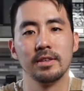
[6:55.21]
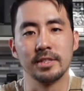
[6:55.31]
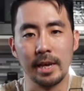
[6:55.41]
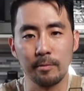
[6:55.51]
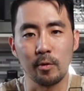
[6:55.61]

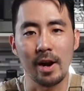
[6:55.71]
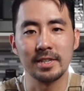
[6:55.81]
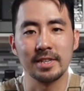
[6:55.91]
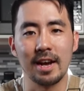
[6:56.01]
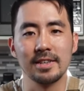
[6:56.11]
same
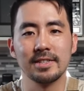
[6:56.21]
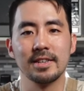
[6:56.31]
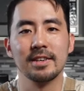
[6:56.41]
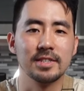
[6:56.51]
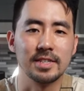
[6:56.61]
grind size,
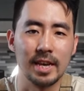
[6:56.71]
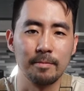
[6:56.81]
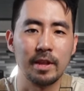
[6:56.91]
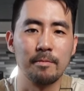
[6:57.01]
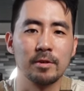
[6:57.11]

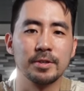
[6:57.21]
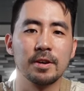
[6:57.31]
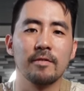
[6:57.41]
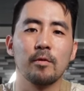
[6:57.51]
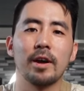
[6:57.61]
same temperature
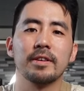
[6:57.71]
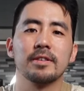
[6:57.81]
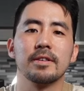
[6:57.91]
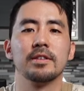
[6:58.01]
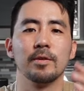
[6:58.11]
of water.